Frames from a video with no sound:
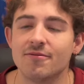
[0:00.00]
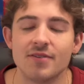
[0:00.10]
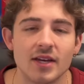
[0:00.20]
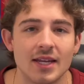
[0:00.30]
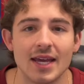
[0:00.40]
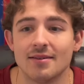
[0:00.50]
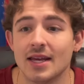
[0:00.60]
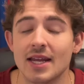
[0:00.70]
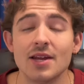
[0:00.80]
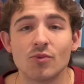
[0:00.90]
fit and
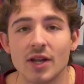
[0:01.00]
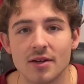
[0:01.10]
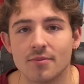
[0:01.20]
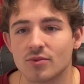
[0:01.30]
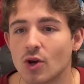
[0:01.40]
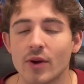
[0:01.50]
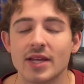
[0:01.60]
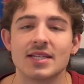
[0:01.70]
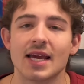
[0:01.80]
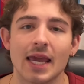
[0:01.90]
in rhythm going
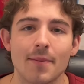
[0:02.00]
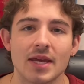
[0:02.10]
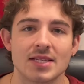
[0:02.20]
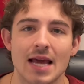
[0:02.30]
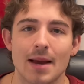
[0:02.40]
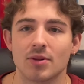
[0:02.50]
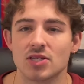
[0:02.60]
into that game against Napoli.